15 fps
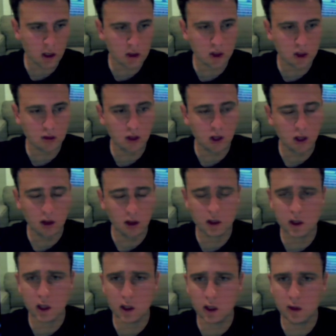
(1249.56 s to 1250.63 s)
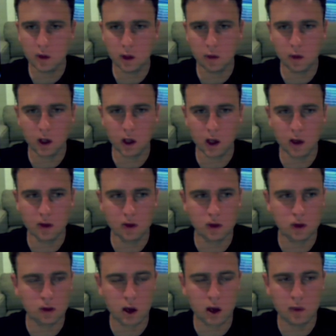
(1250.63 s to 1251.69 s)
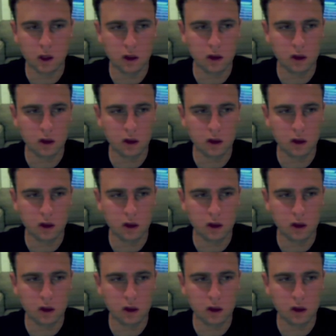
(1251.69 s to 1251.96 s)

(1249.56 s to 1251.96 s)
And so there's not even a way how to swap